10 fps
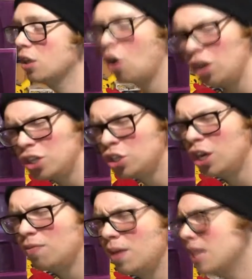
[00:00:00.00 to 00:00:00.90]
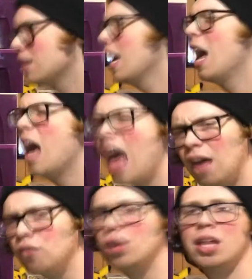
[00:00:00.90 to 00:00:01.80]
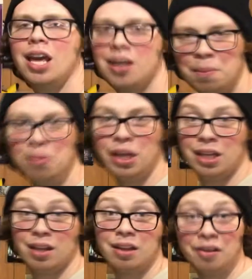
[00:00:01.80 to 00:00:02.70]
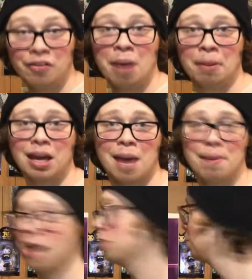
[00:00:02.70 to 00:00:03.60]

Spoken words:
all achievements, everything completed Family Guy Back to